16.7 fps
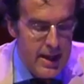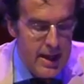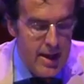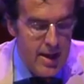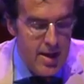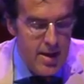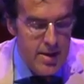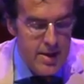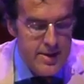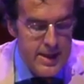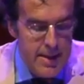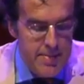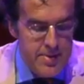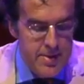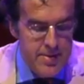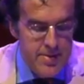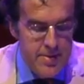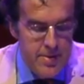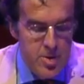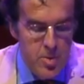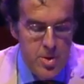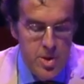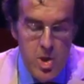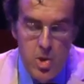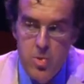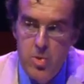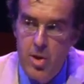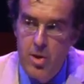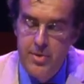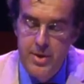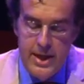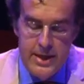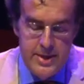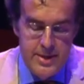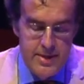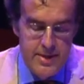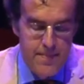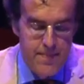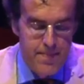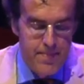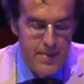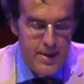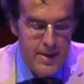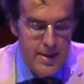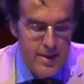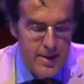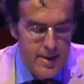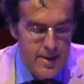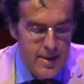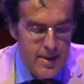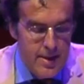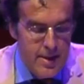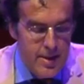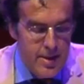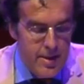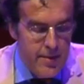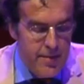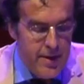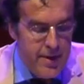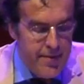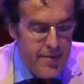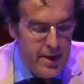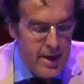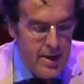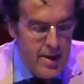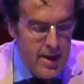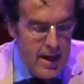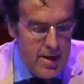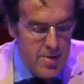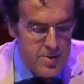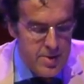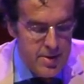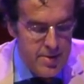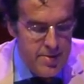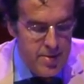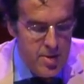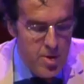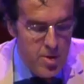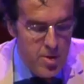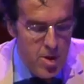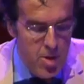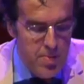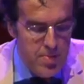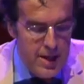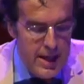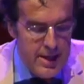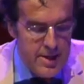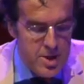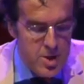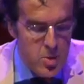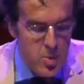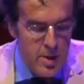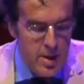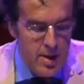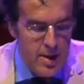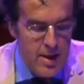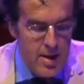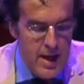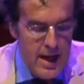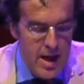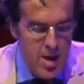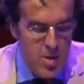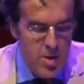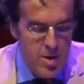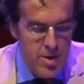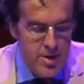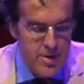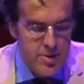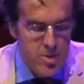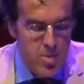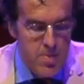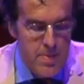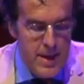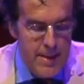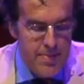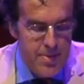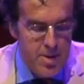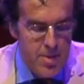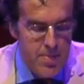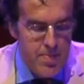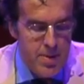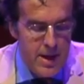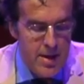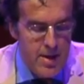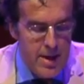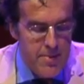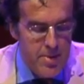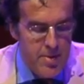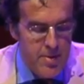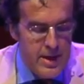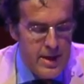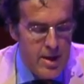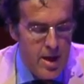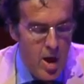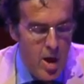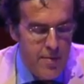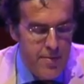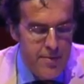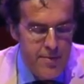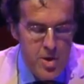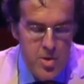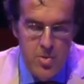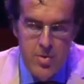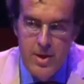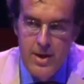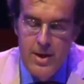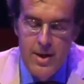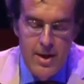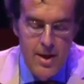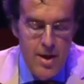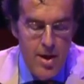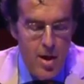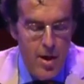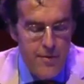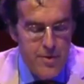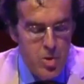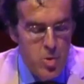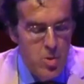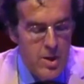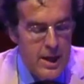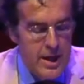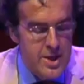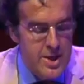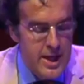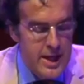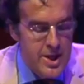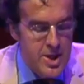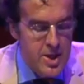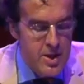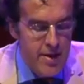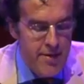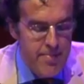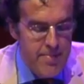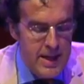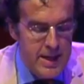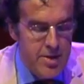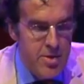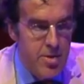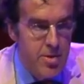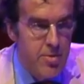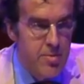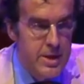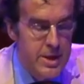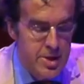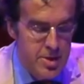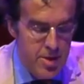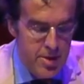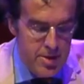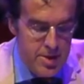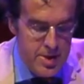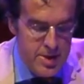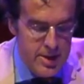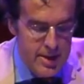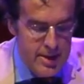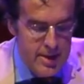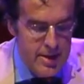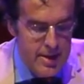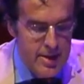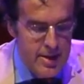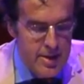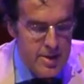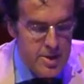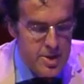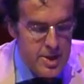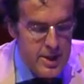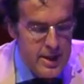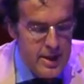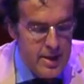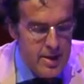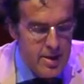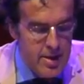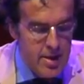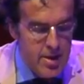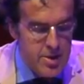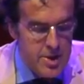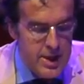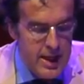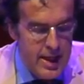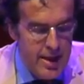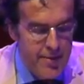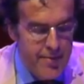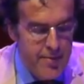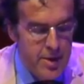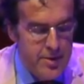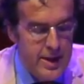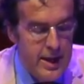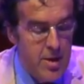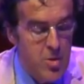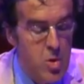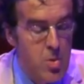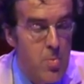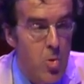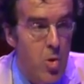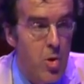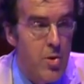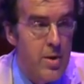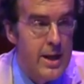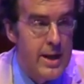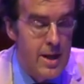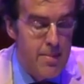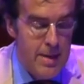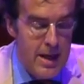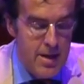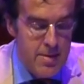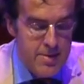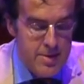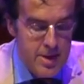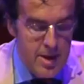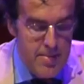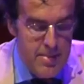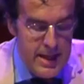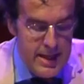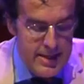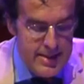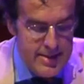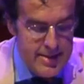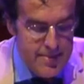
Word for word: are adapted to the new context. The 15,000 euro prize will allow her to map a preliminary overview of the Googleization of medical research. She herself will tell you more in about a minute.